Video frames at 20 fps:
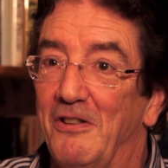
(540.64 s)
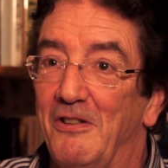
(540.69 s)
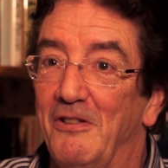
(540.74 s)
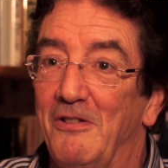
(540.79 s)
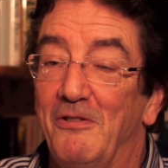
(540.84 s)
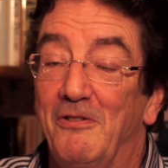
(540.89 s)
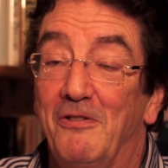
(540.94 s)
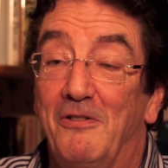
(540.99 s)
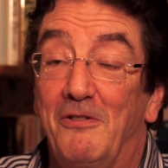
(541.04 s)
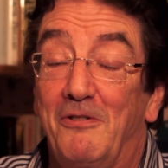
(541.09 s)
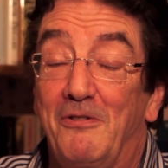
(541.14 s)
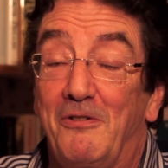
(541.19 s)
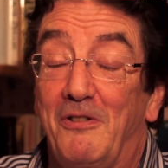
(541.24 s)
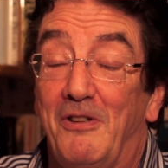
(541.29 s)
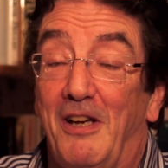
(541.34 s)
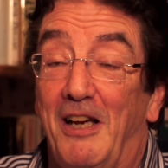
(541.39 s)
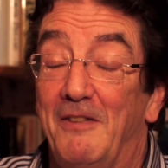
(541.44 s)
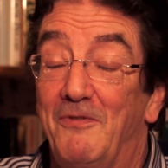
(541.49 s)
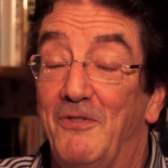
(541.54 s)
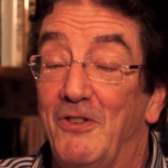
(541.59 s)
you
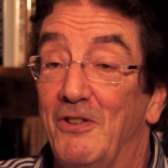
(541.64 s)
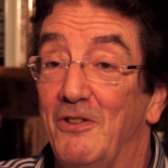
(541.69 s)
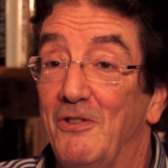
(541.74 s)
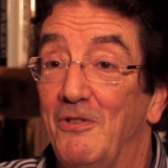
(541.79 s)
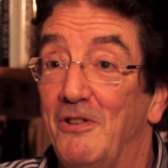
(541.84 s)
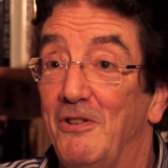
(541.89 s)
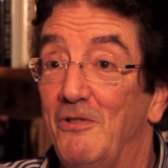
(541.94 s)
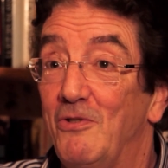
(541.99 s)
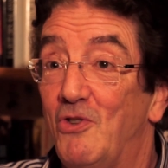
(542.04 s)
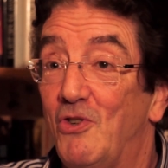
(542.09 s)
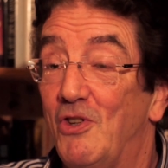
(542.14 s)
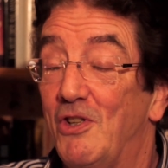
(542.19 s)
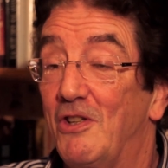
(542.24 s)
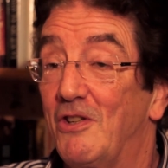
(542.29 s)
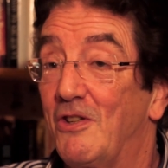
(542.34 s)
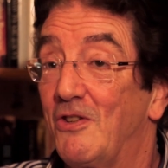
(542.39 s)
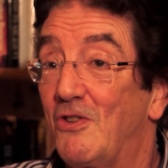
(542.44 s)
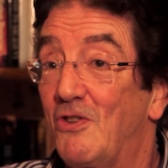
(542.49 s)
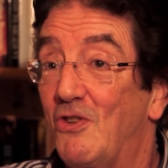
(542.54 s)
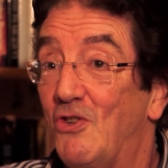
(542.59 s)
treat
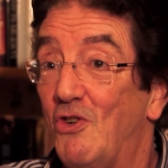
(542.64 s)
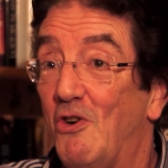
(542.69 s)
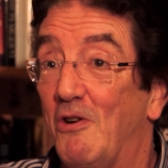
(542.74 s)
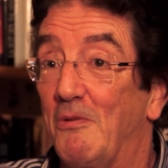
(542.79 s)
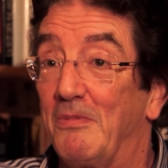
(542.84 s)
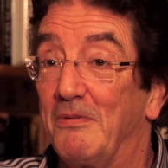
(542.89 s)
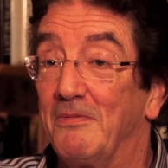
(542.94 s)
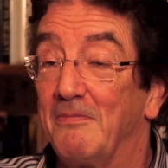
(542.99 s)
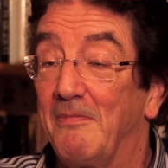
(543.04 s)
it as a job,